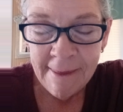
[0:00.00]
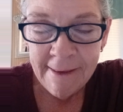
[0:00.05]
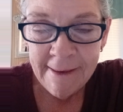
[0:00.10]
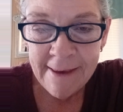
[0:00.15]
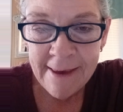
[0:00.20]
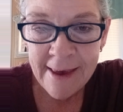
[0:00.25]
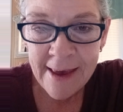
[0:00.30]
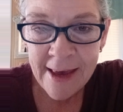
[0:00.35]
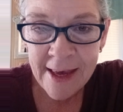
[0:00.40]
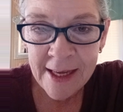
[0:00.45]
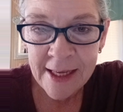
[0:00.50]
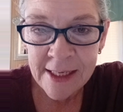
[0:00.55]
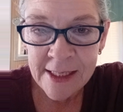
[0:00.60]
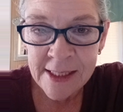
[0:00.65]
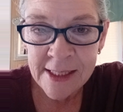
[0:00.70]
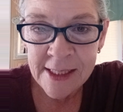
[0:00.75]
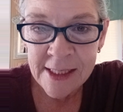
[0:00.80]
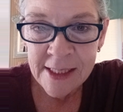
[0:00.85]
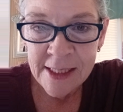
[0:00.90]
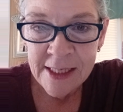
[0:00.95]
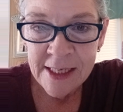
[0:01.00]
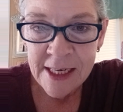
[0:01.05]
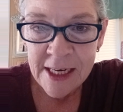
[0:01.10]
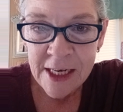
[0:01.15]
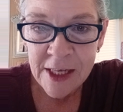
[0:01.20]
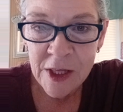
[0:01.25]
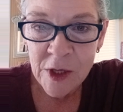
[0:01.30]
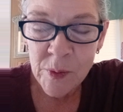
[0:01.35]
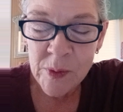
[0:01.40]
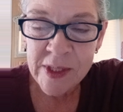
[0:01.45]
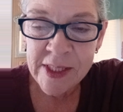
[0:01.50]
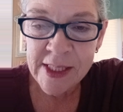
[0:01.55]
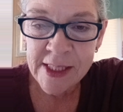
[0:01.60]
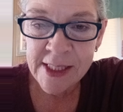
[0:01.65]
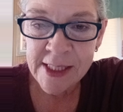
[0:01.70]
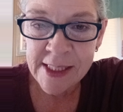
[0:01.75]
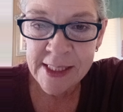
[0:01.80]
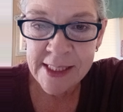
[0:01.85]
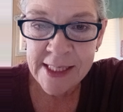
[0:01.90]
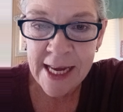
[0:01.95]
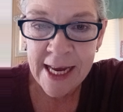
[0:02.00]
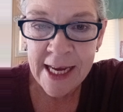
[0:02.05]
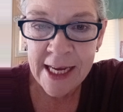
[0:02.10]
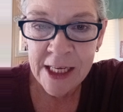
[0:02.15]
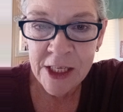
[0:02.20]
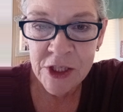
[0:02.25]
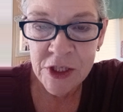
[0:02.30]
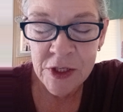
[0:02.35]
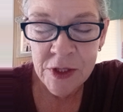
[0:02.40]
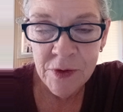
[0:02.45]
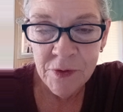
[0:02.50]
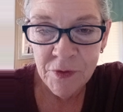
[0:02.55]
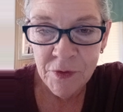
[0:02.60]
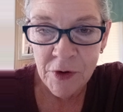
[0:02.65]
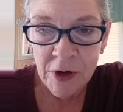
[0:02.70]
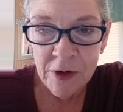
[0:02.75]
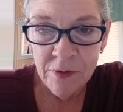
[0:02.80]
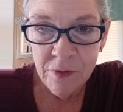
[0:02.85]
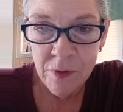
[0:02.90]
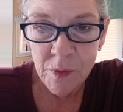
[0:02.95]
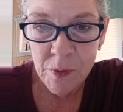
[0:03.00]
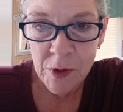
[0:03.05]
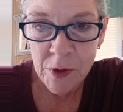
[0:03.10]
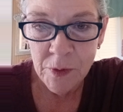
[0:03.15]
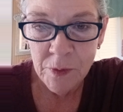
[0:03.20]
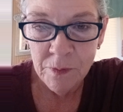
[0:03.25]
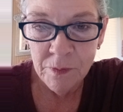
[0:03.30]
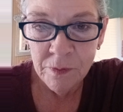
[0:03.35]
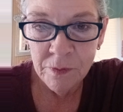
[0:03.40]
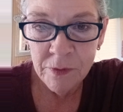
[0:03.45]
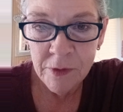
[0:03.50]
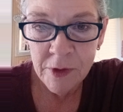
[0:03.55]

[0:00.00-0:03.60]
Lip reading: And there was a stage in the front of the room